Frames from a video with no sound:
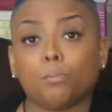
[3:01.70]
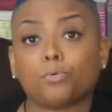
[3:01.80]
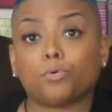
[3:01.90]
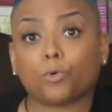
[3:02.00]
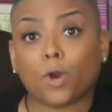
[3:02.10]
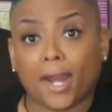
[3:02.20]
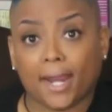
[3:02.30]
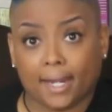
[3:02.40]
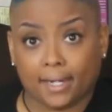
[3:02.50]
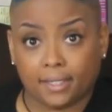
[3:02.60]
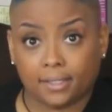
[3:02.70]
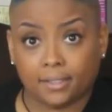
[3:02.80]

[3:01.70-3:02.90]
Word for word: Pray.